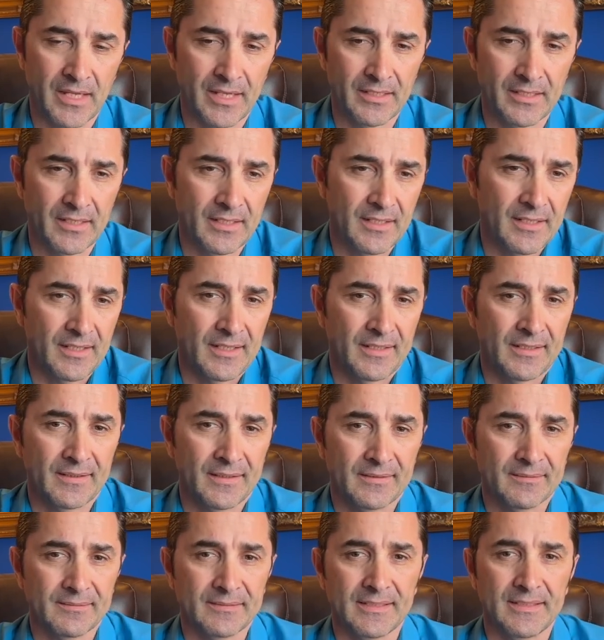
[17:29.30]
And uh,
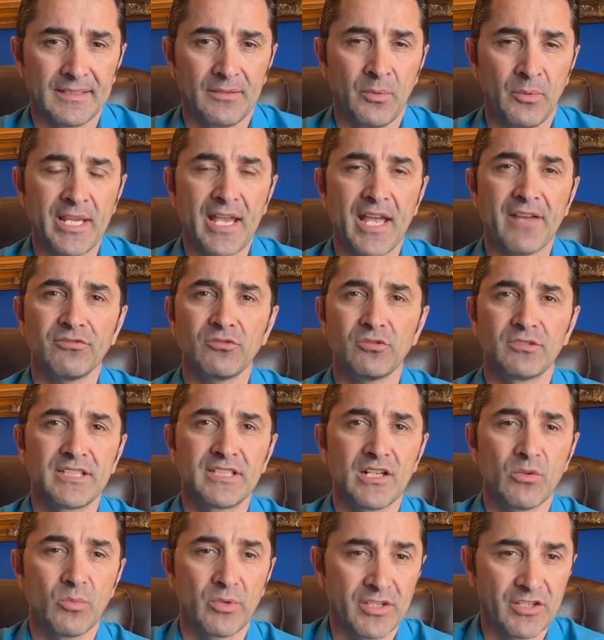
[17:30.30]
uh, we have to
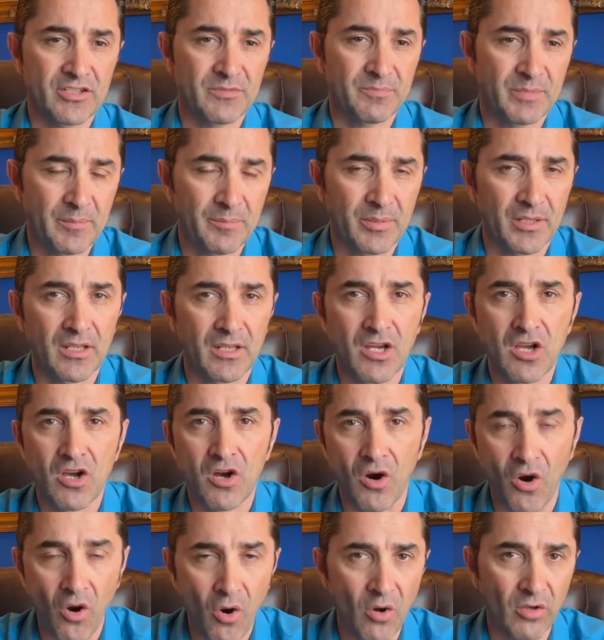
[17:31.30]
deal with these people
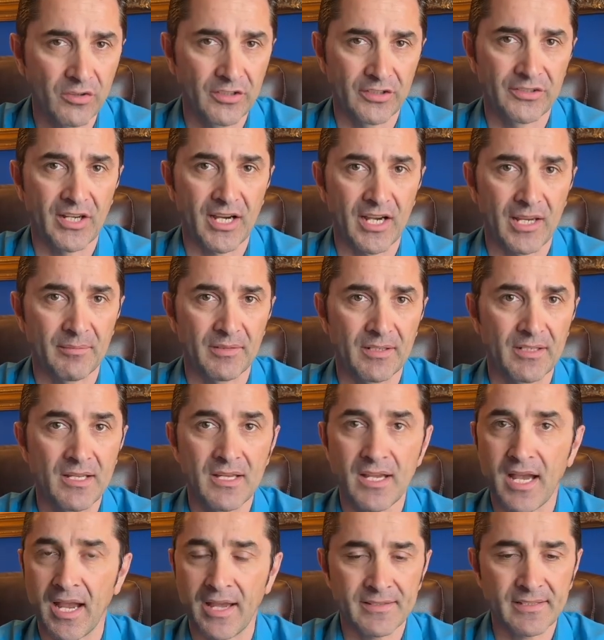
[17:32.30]
all the time.
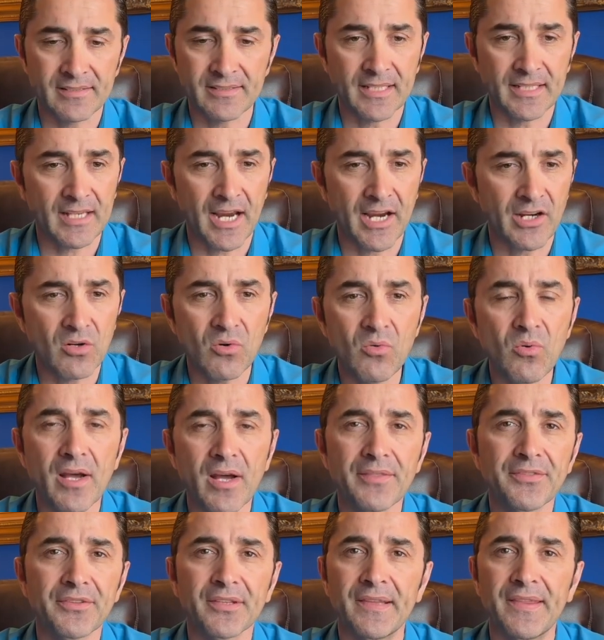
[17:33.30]
As I said, I don't
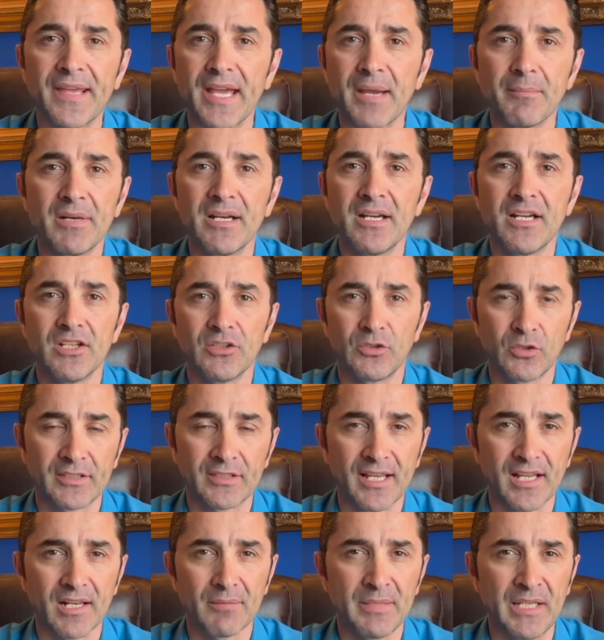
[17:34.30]
want them to
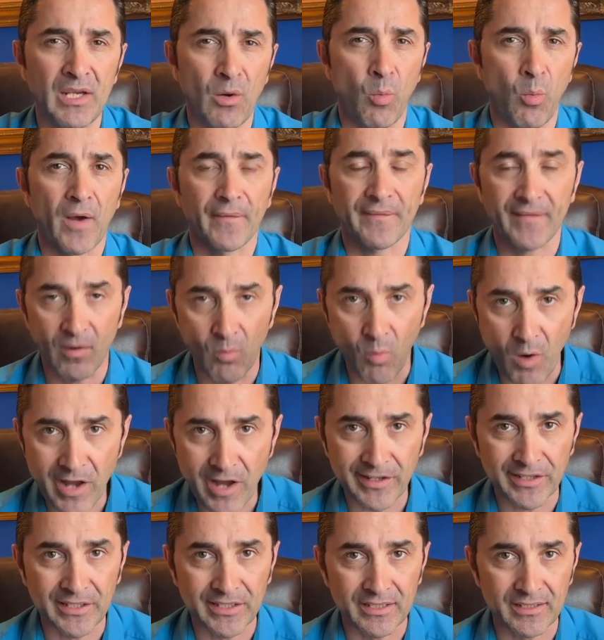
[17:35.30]
tell me what I
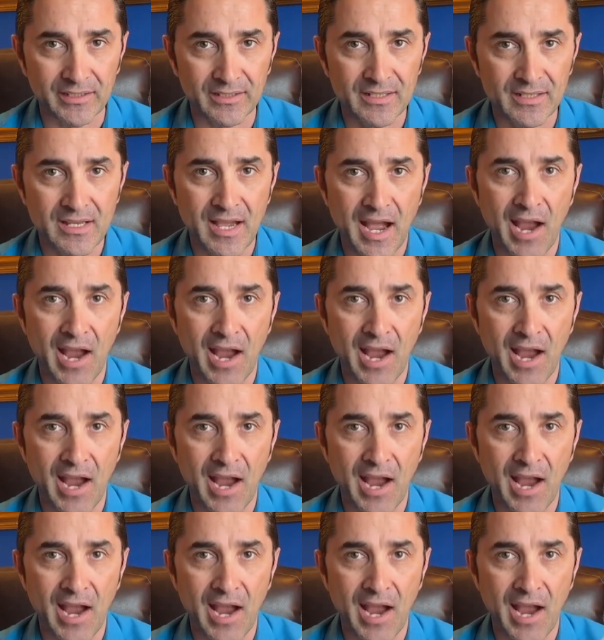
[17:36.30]
want to hear.